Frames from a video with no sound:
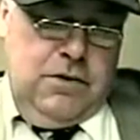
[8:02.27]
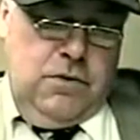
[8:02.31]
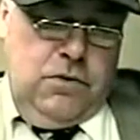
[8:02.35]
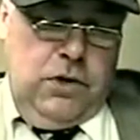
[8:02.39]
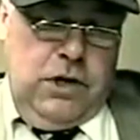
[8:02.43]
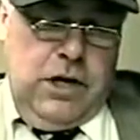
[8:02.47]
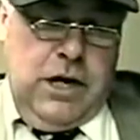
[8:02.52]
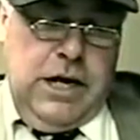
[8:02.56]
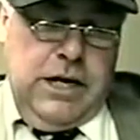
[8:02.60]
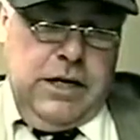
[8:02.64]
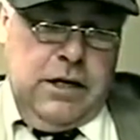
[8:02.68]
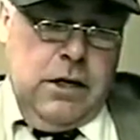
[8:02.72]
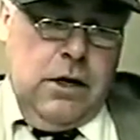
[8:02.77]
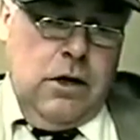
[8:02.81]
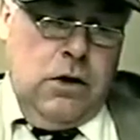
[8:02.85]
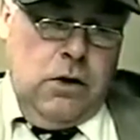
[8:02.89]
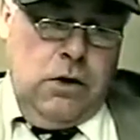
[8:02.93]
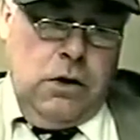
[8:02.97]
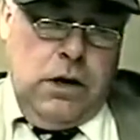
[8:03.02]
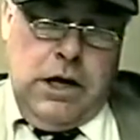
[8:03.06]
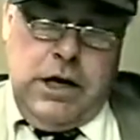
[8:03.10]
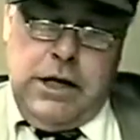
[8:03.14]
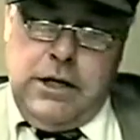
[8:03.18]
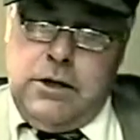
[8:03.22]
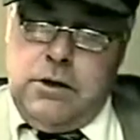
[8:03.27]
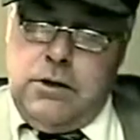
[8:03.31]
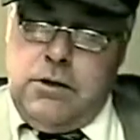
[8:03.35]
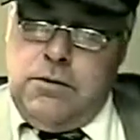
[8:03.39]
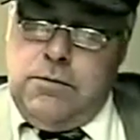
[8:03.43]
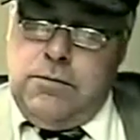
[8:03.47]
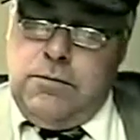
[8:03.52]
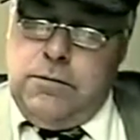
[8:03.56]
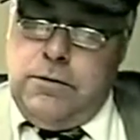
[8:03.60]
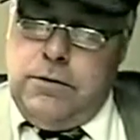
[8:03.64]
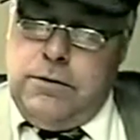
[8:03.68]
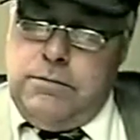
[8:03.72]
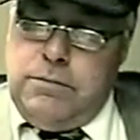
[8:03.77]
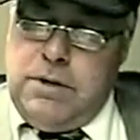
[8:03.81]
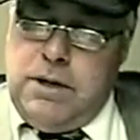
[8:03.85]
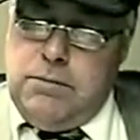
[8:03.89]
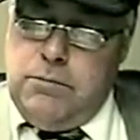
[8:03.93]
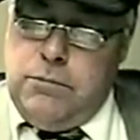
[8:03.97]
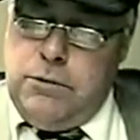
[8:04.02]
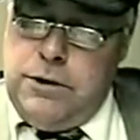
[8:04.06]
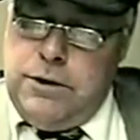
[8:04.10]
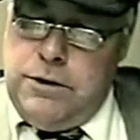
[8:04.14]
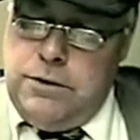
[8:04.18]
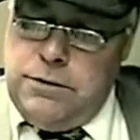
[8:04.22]
when I go, I go for
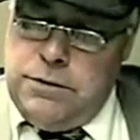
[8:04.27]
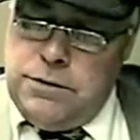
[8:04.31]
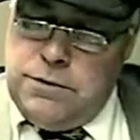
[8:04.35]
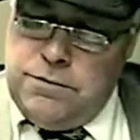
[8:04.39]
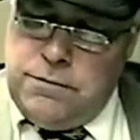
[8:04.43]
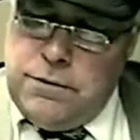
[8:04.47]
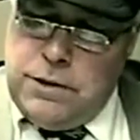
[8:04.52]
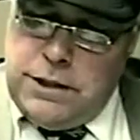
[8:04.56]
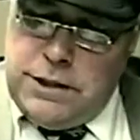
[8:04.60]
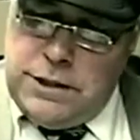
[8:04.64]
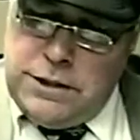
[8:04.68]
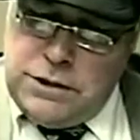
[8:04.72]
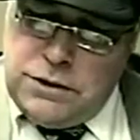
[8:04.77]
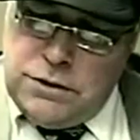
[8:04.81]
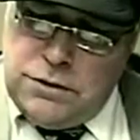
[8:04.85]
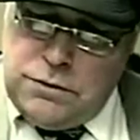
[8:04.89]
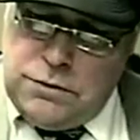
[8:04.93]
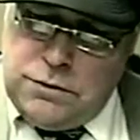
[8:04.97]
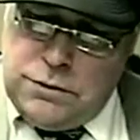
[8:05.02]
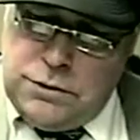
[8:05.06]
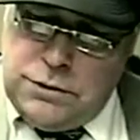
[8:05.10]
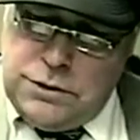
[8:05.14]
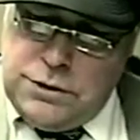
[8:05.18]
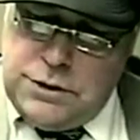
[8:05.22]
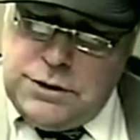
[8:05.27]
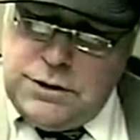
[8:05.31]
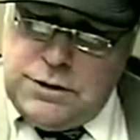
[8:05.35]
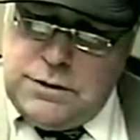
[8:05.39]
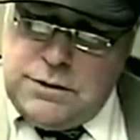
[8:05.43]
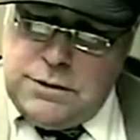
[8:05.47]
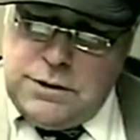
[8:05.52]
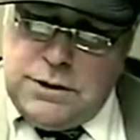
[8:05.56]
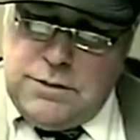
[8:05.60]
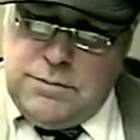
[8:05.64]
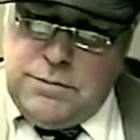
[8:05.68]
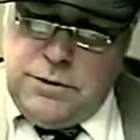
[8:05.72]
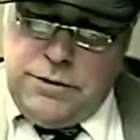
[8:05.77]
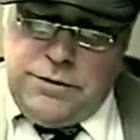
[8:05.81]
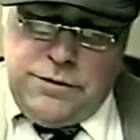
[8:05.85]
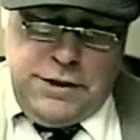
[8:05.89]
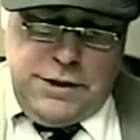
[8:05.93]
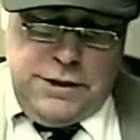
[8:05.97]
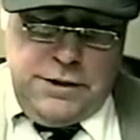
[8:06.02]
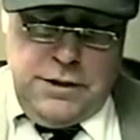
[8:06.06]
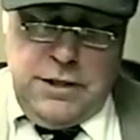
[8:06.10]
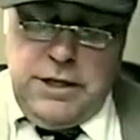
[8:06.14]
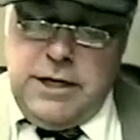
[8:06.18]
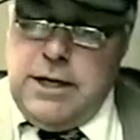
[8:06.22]
memory of those fine soldiers and some of the
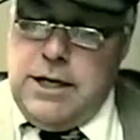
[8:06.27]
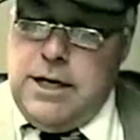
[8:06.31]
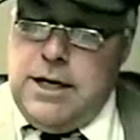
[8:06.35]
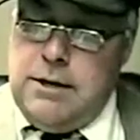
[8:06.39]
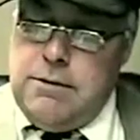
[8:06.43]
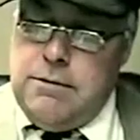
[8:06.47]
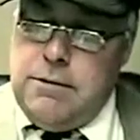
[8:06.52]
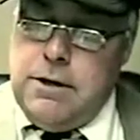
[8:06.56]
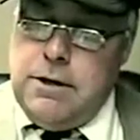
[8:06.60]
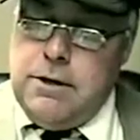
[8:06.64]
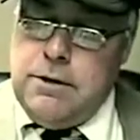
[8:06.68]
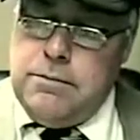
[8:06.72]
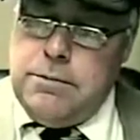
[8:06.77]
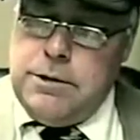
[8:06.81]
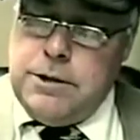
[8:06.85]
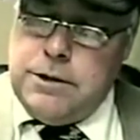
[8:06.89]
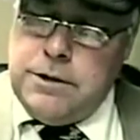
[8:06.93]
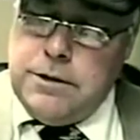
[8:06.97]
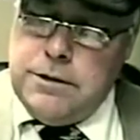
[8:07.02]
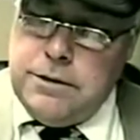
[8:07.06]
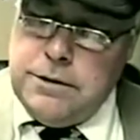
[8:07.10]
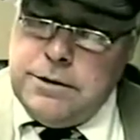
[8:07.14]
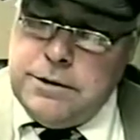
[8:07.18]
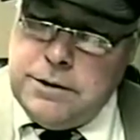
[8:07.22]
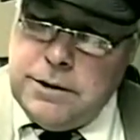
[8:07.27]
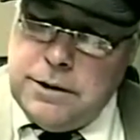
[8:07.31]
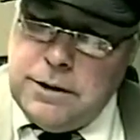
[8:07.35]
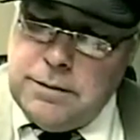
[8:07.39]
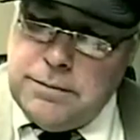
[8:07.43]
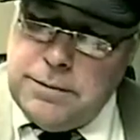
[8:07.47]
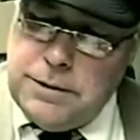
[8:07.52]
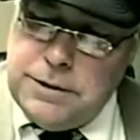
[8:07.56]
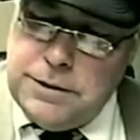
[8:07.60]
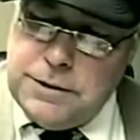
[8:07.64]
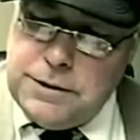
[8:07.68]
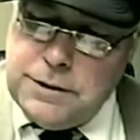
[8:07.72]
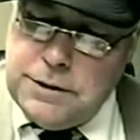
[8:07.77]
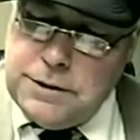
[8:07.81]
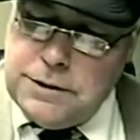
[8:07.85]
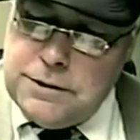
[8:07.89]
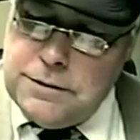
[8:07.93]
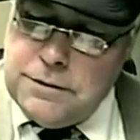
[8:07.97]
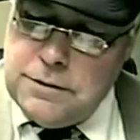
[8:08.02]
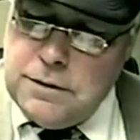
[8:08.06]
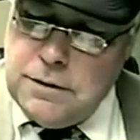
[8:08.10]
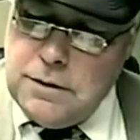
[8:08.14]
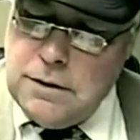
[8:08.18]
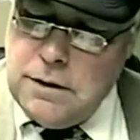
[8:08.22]
things. Yeah, I'd rather be killing communists.
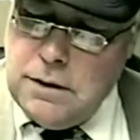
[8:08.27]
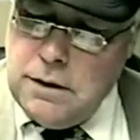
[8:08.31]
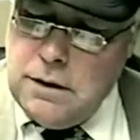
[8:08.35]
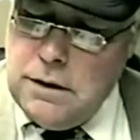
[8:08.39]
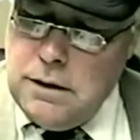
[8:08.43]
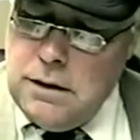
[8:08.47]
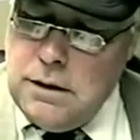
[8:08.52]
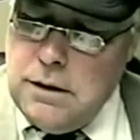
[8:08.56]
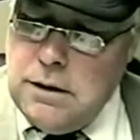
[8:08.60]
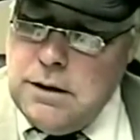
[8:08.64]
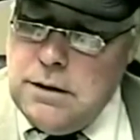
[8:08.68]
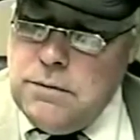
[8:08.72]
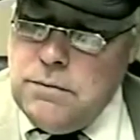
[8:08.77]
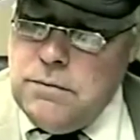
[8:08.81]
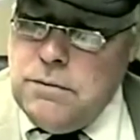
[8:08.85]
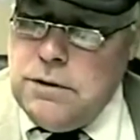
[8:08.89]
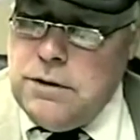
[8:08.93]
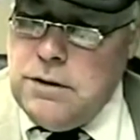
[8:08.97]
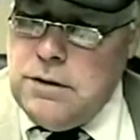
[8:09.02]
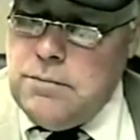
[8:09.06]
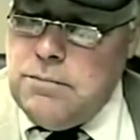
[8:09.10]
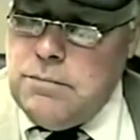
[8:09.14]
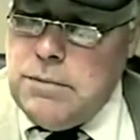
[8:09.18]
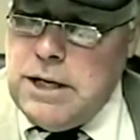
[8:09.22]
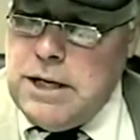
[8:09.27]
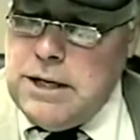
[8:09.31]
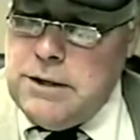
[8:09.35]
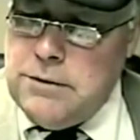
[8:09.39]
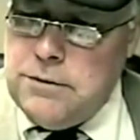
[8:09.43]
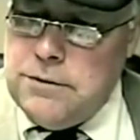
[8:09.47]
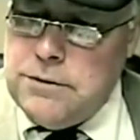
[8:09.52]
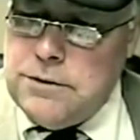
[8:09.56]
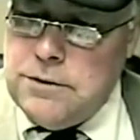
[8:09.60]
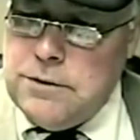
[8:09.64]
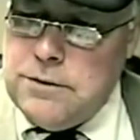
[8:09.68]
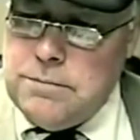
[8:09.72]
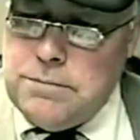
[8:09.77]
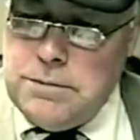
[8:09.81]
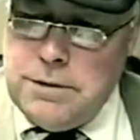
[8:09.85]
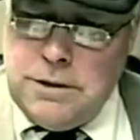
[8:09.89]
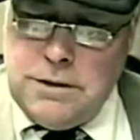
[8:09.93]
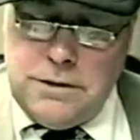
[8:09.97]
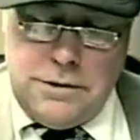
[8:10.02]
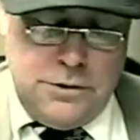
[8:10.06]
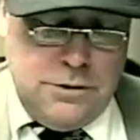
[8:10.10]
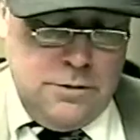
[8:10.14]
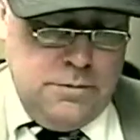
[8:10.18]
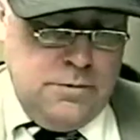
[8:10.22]
That's one of the mottos of the
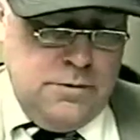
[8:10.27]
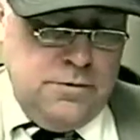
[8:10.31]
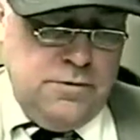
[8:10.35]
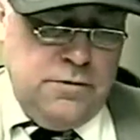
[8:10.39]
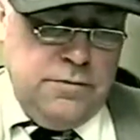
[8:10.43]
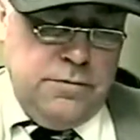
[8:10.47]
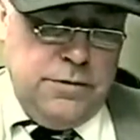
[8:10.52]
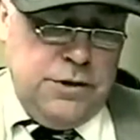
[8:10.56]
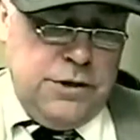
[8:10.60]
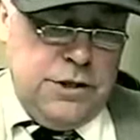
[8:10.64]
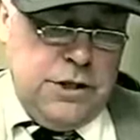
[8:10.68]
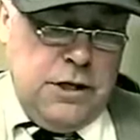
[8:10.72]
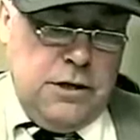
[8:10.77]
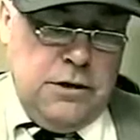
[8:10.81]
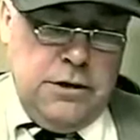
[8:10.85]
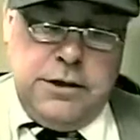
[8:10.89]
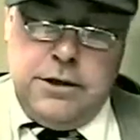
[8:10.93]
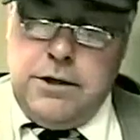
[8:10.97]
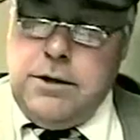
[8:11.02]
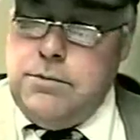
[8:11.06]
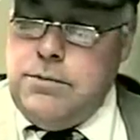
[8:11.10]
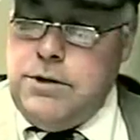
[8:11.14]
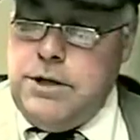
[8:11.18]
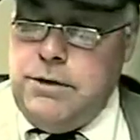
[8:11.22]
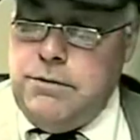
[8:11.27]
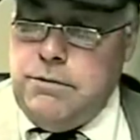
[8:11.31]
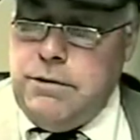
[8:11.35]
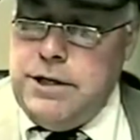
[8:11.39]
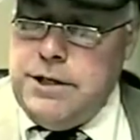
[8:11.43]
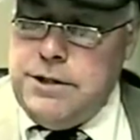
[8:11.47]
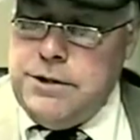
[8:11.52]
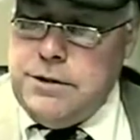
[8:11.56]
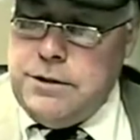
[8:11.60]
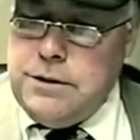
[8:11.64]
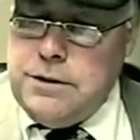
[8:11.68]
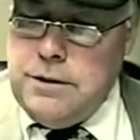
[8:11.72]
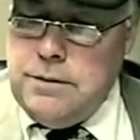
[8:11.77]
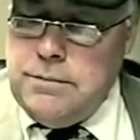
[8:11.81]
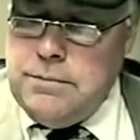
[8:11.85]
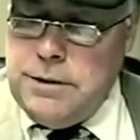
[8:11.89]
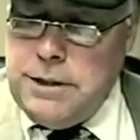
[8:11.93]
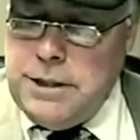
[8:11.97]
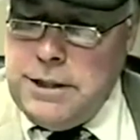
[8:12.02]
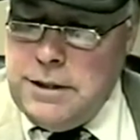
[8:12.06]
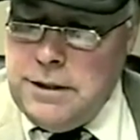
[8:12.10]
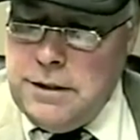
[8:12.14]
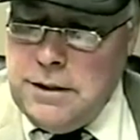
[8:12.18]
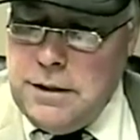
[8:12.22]
paratroopers from the Charlie Company Ranger
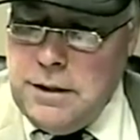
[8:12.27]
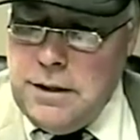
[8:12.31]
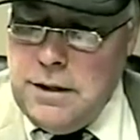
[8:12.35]
Company.